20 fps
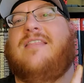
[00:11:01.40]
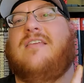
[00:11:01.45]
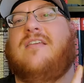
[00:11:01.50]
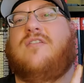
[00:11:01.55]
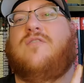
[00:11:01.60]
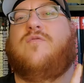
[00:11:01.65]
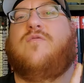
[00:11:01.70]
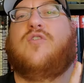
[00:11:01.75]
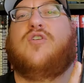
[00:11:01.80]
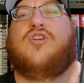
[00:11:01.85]

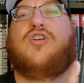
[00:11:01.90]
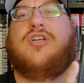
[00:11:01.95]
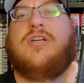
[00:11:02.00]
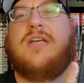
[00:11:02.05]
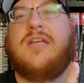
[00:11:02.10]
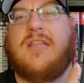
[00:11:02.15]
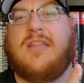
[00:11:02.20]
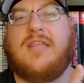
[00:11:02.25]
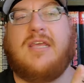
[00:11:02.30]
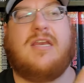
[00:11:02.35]
this
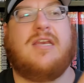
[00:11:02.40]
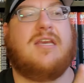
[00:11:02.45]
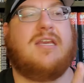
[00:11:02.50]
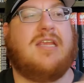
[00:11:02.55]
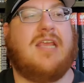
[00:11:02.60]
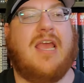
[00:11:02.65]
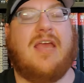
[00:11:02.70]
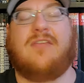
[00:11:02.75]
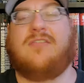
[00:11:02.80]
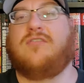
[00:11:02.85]
version, then
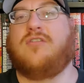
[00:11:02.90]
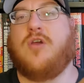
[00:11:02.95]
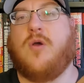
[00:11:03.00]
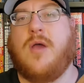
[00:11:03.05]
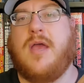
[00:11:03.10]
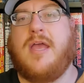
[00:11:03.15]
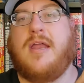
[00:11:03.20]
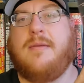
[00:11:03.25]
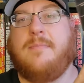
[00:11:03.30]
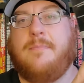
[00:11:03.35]
yes, go
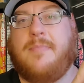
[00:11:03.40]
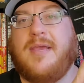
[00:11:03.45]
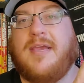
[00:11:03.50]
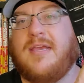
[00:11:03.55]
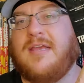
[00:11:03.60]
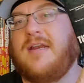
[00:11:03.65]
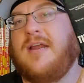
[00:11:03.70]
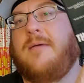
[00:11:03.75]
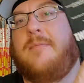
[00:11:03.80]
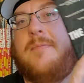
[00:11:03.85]
ahead and
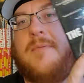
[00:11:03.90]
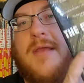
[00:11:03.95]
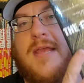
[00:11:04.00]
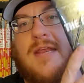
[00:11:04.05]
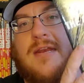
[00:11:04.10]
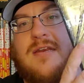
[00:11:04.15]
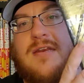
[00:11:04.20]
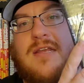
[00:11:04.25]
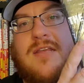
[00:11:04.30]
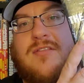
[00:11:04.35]
pick it up.
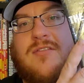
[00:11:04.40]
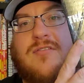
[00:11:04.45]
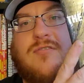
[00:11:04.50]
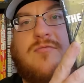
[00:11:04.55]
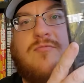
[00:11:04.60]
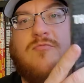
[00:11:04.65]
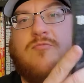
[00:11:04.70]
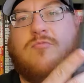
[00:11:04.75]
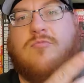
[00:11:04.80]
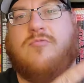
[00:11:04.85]
And it's
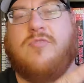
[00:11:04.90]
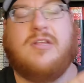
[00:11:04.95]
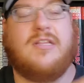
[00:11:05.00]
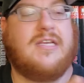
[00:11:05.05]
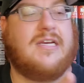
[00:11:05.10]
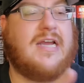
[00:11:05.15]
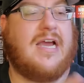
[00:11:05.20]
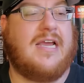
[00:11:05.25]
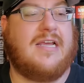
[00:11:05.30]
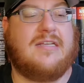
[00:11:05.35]
really
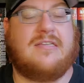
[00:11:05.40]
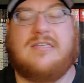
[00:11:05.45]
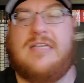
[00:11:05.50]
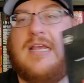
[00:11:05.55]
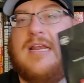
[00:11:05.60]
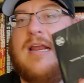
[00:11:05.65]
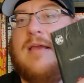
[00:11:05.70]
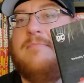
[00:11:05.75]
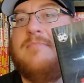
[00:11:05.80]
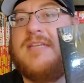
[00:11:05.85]
nice,
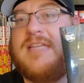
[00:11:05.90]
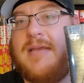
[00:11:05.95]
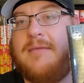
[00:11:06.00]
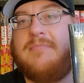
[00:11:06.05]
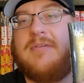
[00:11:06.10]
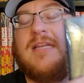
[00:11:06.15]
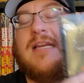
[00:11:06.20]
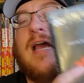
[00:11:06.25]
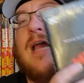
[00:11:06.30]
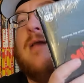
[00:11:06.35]
and I'm
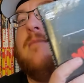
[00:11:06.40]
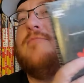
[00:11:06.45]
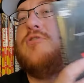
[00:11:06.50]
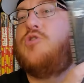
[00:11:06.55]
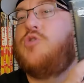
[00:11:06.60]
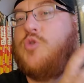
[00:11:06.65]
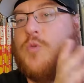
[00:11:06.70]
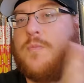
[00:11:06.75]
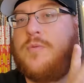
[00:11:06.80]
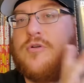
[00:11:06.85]
tempted. I am
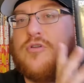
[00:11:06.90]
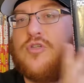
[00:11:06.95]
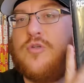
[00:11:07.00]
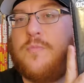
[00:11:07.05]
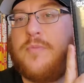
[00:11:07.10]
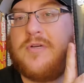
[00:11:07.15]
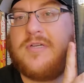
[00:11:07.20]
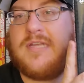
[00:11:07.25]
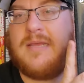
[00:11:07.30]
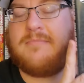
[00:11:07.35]
super,
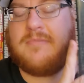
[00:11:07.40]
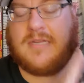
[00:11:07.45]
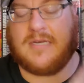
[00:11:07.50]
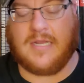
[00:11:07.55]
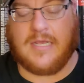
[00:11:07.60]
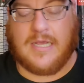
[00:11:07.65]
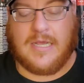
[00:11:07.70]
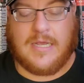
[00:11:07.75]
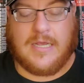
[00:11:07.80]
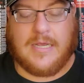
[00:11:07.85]
super tempted.
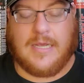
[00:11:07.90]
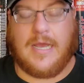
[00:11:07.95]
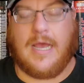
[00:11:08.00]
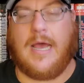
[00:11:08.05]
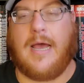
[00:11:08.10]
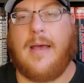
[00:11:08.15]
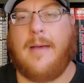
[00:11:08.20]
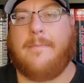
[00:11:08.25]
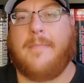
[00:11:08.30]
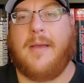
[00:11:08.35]

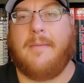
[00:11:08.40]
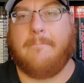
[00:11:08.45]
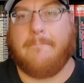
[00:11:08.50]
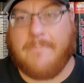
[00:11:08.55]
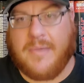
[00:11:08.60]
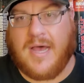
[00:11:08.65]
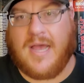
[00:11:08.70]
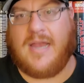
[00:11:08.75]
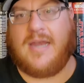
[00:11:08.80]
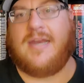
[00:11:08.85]

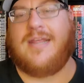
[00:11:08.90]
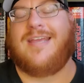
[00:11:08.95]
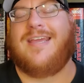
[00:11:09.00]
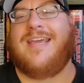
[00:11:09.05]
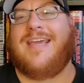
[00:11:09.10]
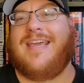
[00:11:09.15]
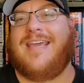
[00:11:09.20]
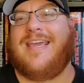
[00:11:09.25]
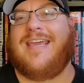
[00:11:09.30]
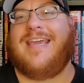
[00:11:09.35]
But
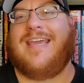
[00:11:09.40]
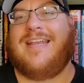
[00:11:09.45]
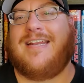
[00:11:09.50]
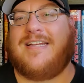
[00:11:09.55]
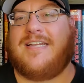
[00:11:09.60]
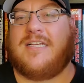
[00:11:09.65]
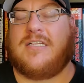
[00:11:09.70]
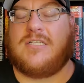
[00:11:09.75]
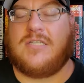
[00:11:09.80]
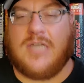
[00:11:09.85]

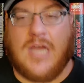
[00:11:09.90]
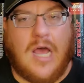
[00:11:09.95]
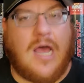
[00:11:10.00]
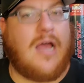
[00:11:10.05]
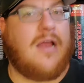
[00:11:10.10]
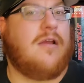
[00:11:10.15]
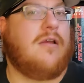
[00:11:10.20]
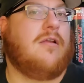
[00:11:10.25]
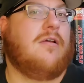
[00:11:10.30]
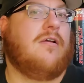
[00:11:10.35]
it does
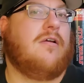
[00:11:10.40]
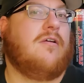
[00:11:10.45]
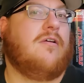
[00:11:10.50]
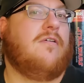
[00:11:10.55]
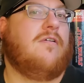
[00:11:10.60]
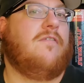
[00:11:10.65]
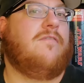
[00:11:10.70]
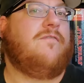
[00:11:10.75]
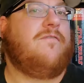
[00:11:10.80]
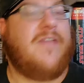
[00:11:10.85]
not
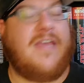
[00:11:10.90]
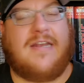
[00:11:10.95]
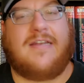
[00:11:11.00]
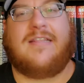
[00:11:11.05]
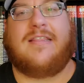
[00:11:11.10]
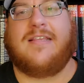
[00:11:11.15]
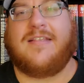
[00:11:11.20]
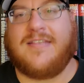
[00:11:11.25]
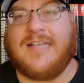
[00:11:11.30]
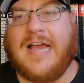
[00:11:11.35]

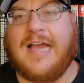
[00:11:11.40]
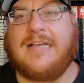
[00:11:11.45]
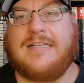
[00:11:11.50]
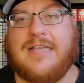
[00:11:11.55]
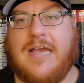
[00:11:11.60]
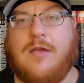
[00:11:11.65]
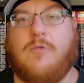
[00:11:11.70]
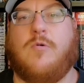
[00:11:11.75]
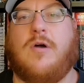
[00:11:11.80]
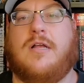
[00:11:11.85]
fit the size
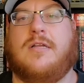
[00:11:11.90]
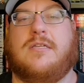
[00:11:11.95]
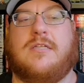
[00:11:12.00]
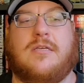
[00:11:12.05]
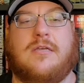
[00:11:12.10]
I want.